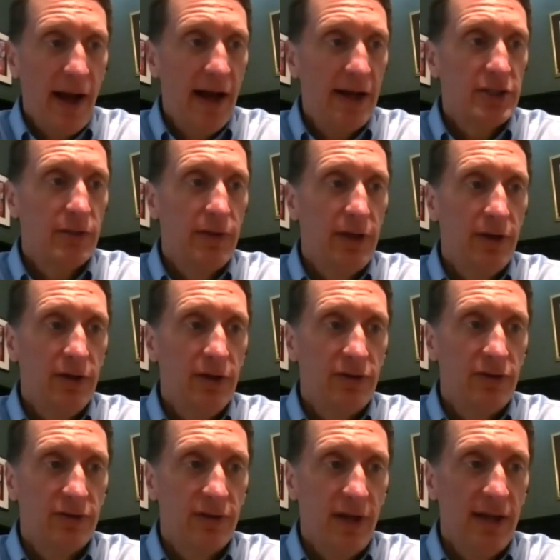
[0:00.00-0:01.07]

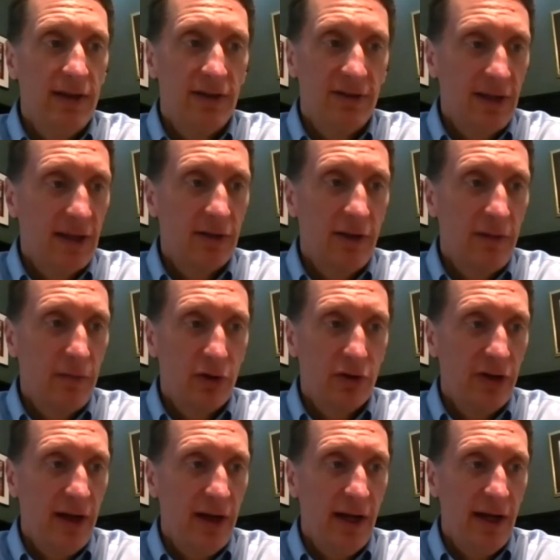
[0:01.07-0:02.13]
attributes and distinctly
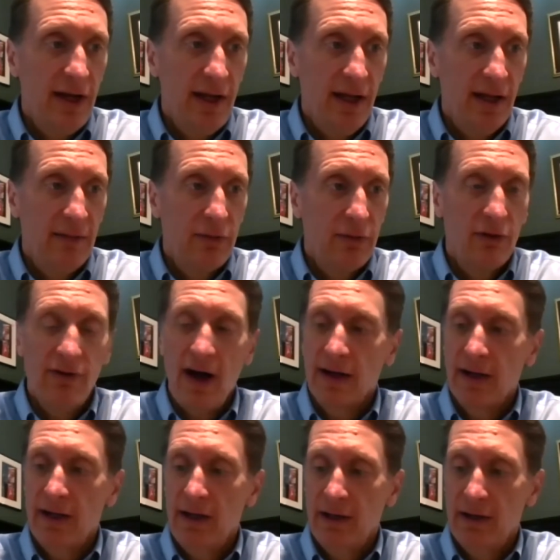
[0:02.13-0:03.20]
presented in
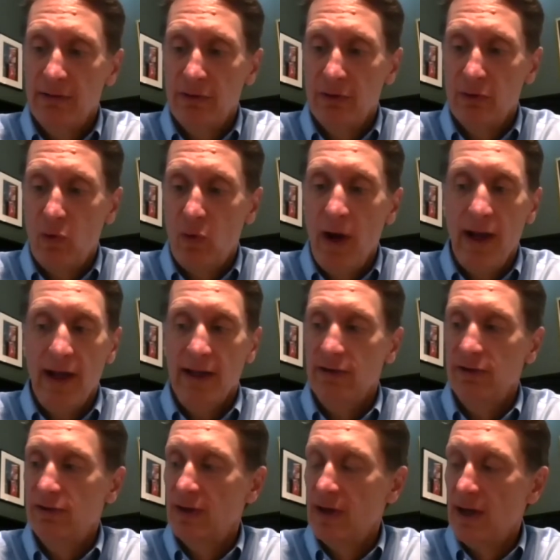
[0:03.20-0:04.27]
provocative
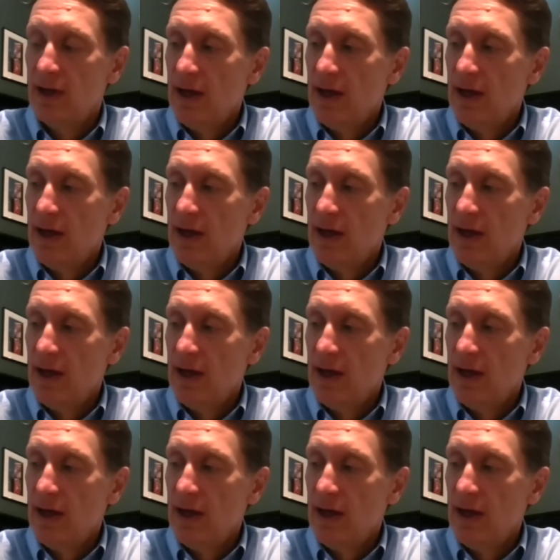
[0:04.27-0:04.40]
ways.